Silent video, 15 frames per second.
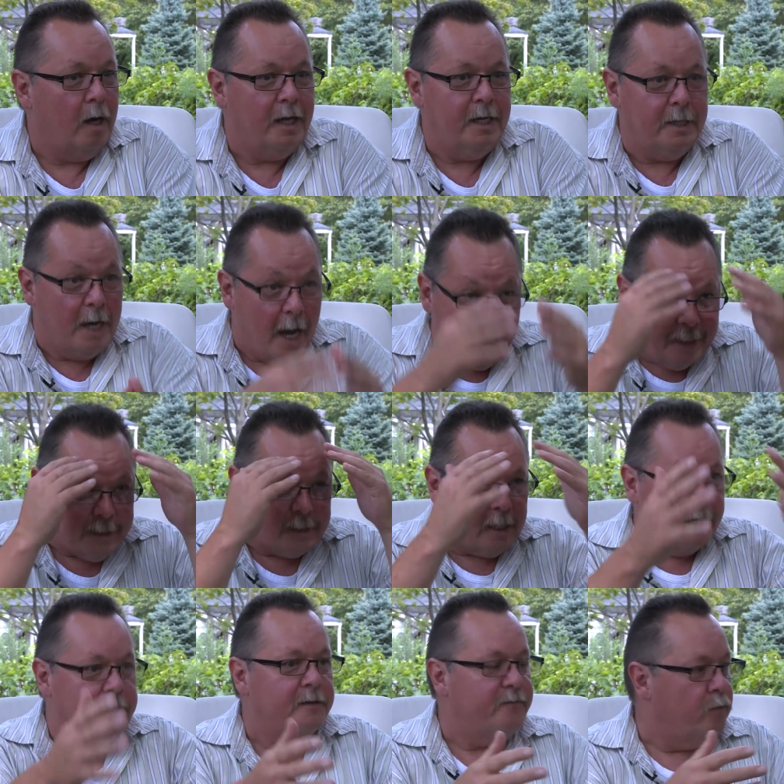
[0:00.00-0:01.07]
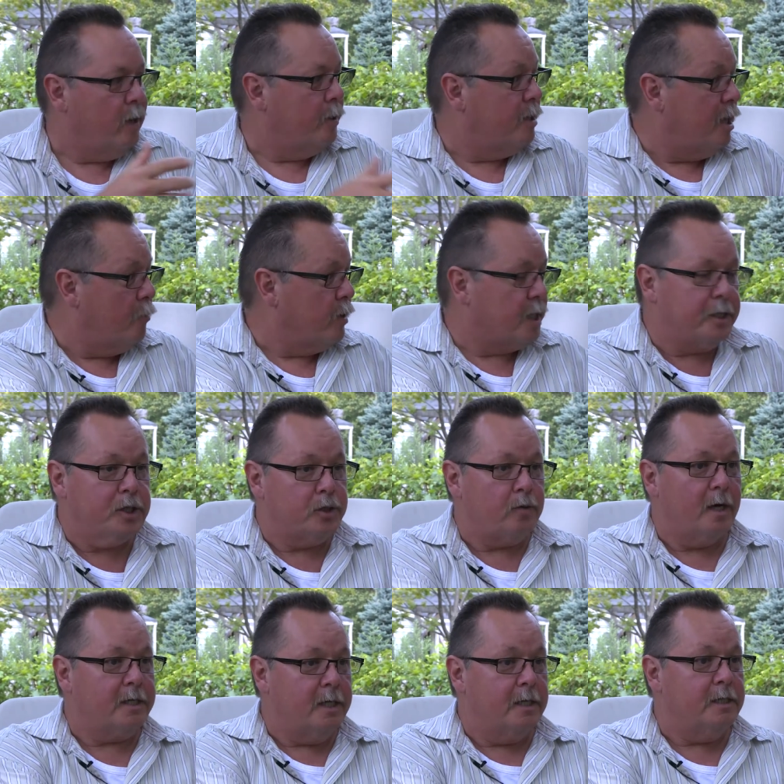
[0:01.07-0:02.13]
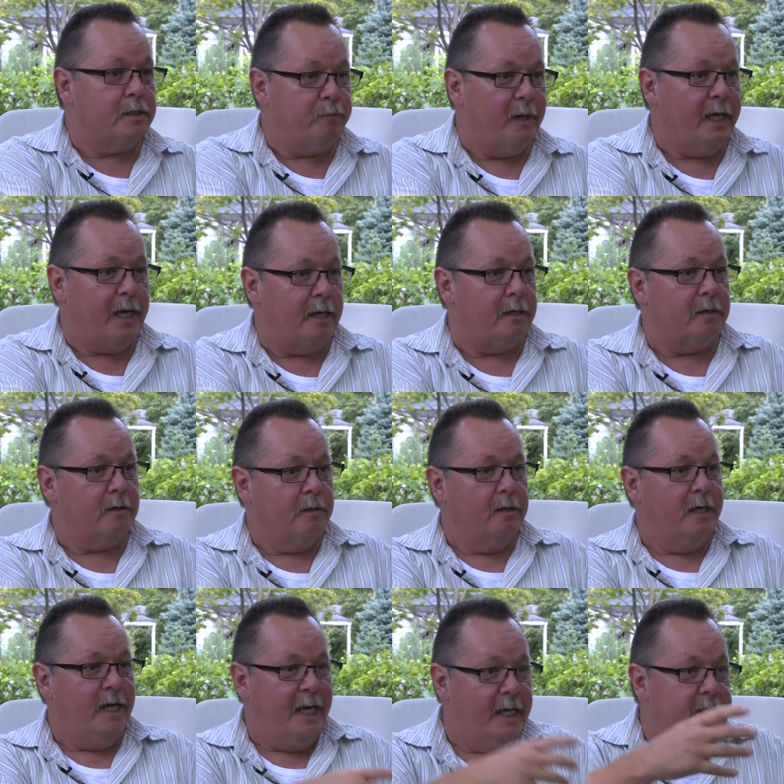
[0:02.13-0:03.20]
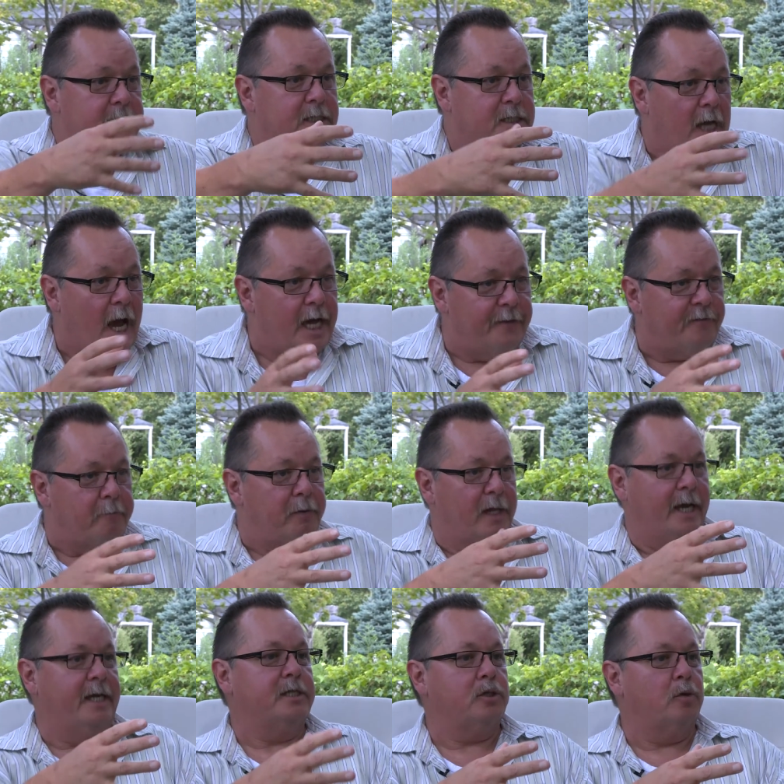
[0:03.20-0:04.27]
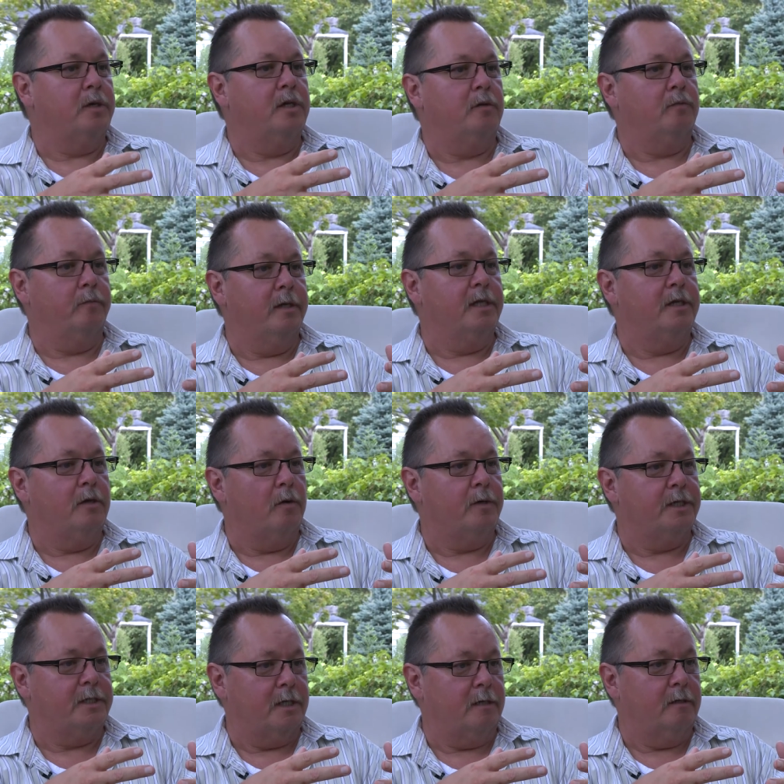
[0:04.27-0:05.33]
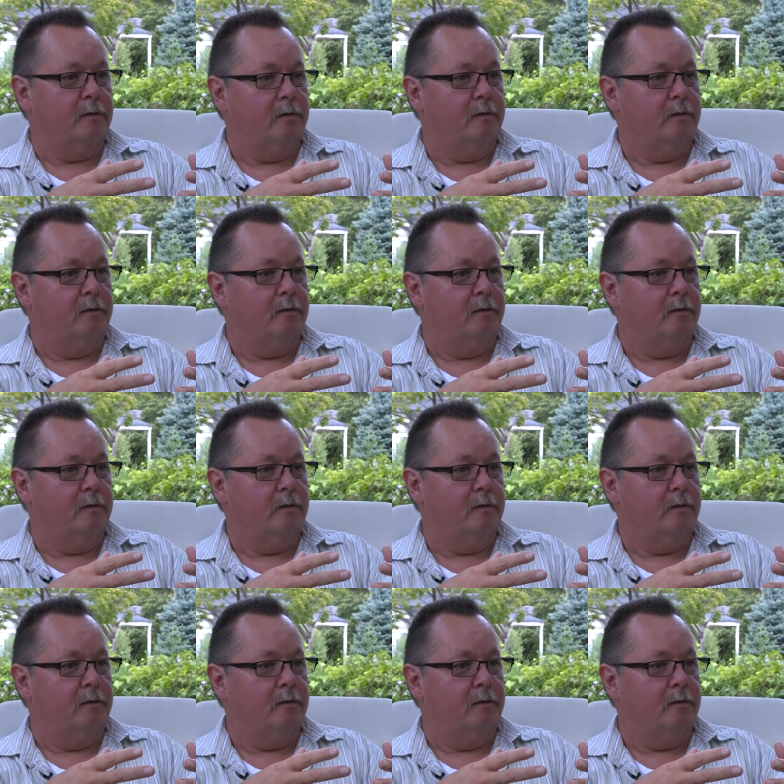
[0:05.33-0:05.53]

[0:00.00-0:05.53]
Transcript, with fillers: an eyesight of where they were constructing this plant mm-hmm. inside of a plant so you don't really notice it.